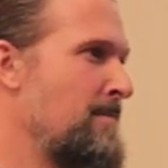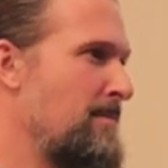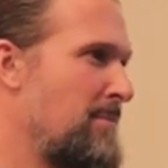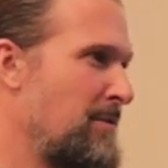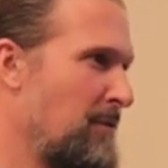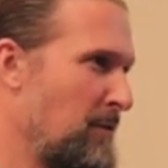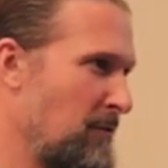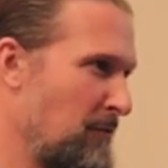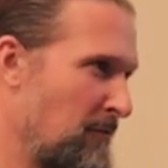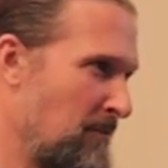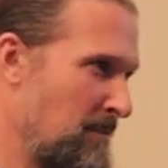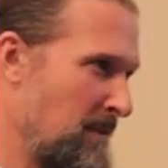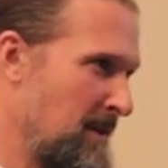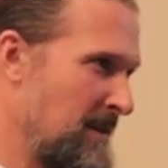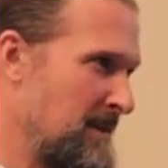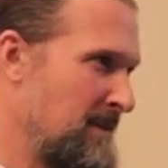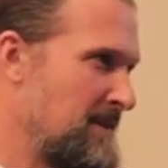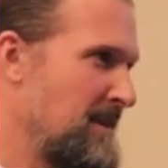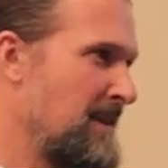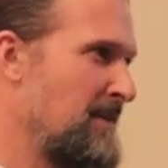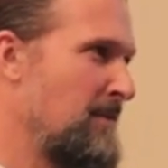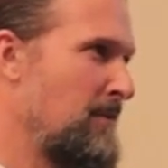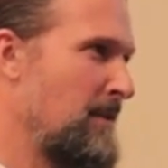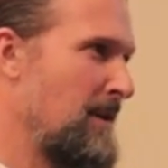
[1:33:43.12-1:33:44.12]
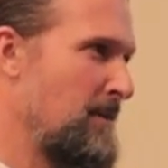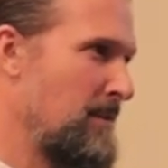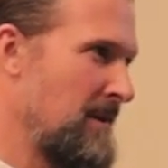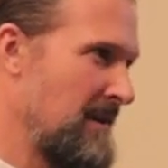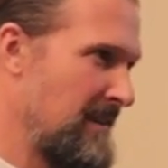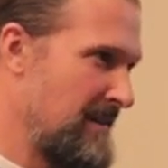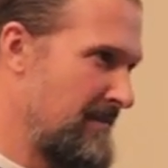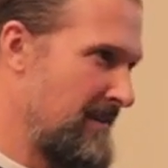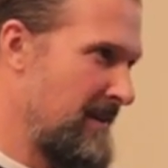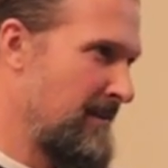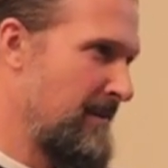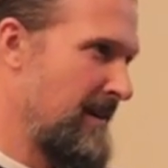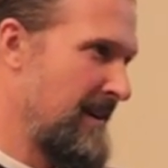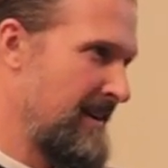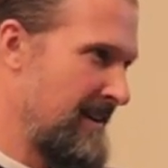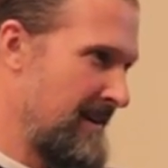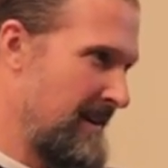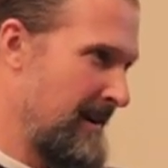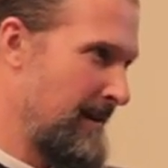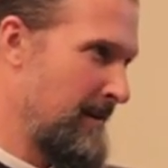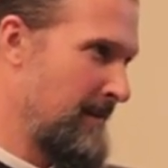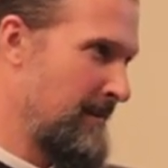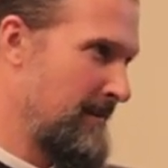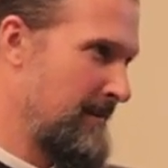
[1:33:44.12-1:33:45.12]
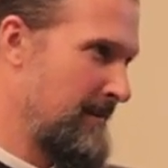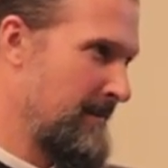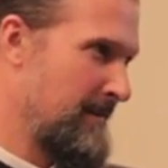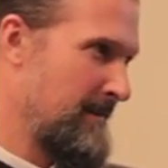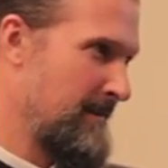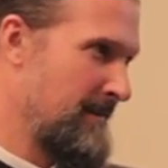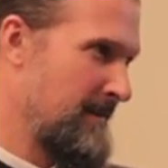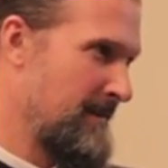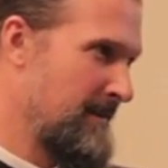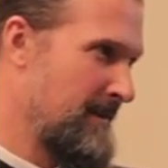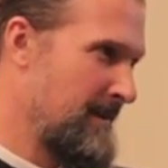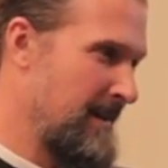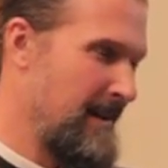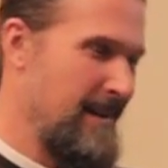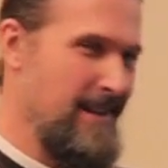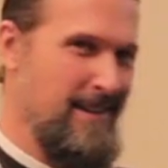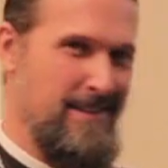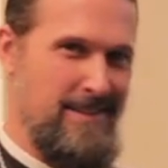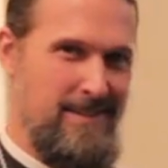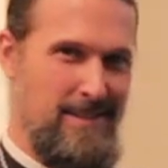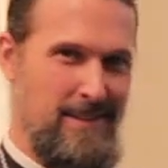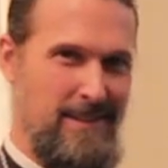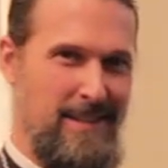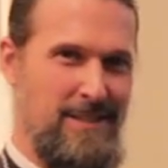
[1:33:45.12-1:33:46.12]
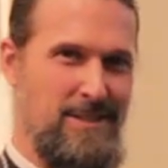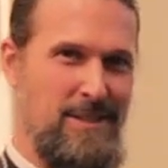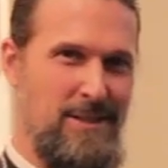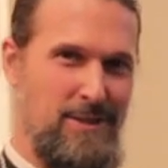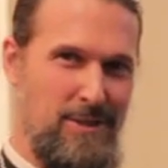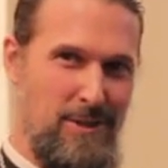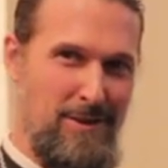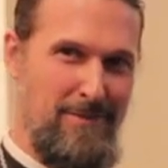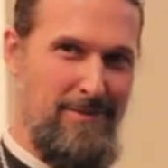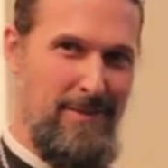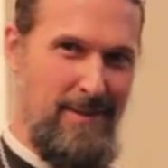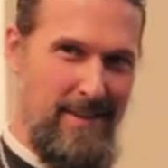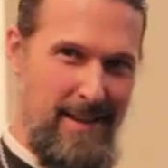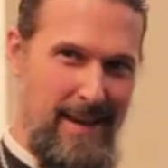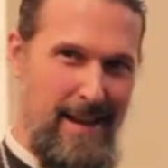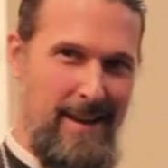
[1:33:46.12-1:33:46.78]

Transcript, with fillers: improvement of what we're living right now. Okay? So let's just go for